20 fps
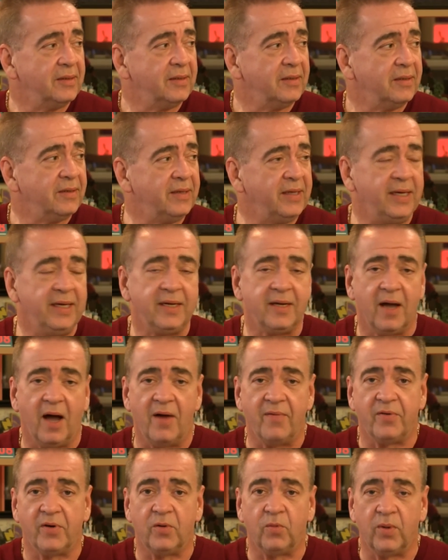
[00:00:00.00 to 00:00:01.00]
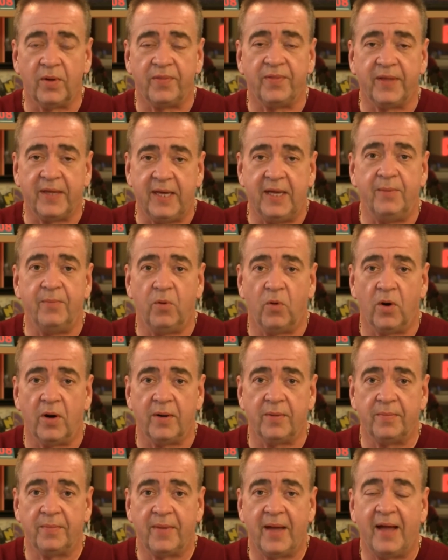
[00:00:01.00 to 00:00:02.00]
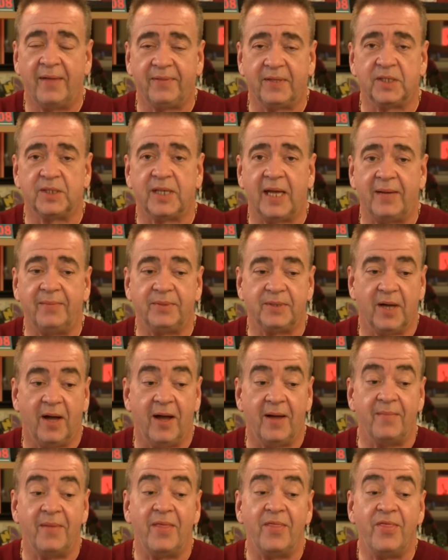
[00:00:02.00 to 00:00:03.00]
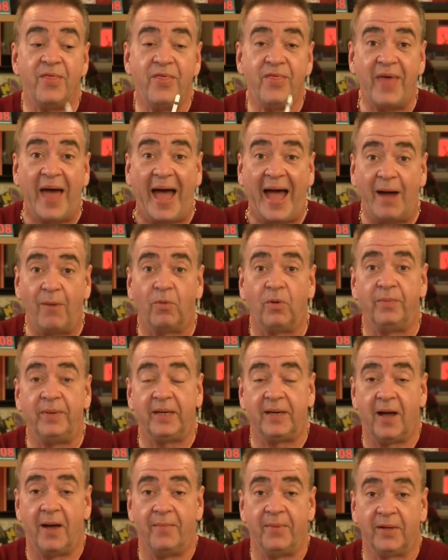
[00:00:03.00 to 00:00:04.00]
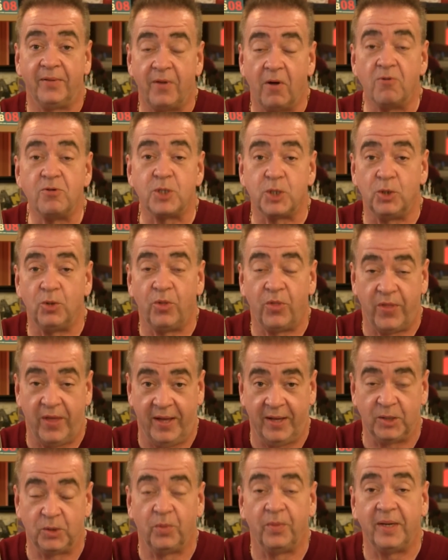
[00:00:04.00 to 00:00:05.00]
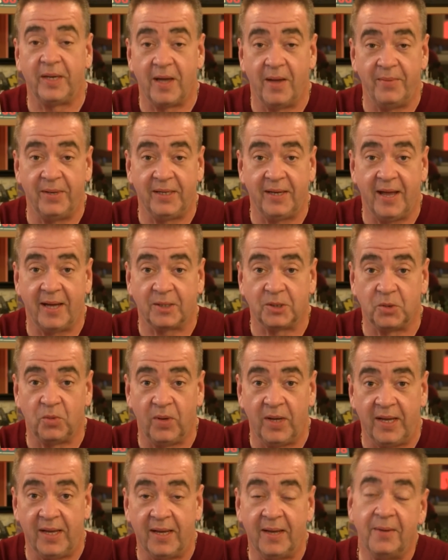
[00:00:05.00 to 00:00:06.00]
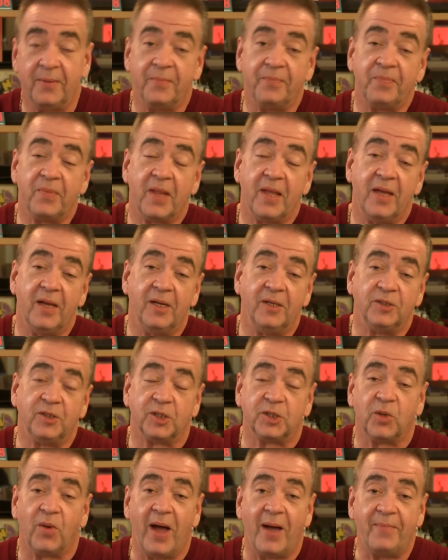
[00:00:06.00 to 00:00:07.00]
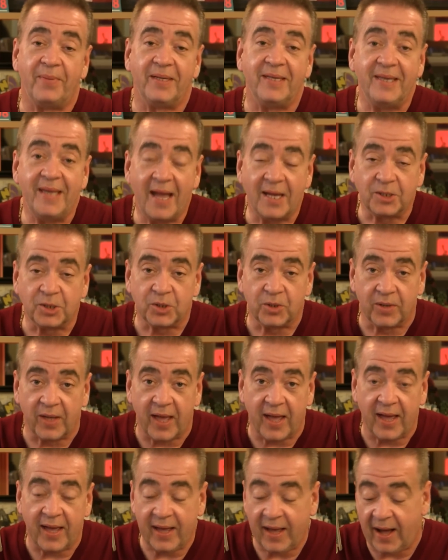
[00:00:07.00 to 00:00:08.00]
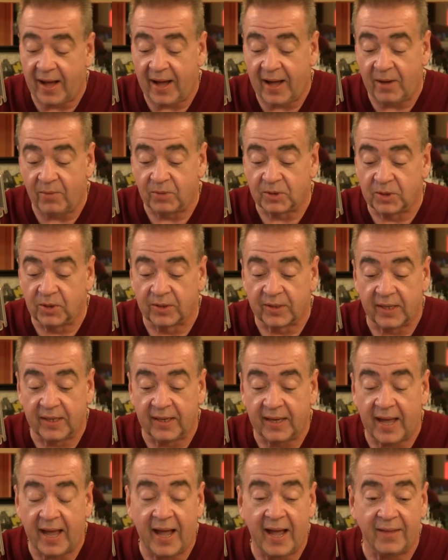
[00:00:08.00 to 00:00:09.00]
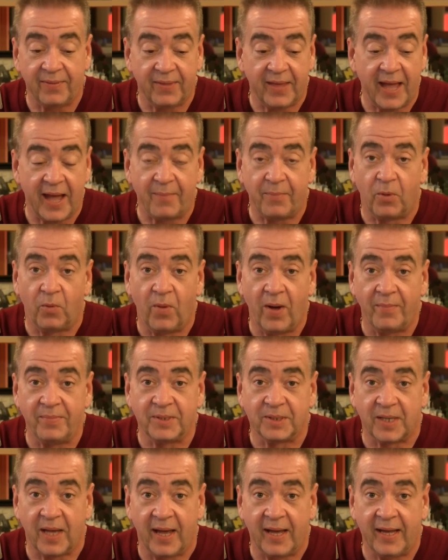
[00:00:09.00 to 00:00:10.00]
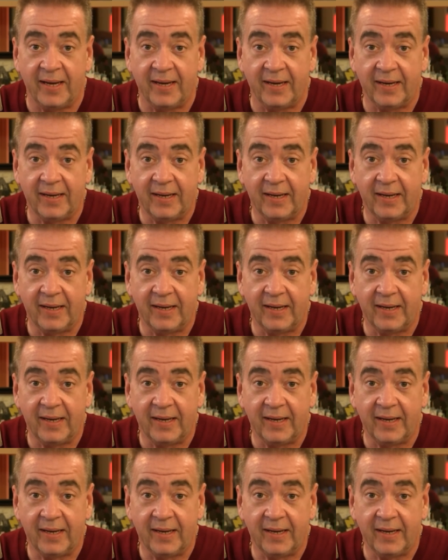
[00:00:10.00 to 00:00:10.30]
the cover with the keyboard at the same time. Those two things will be coming next week. Just so happened yesterday, I was looking at the Apple website,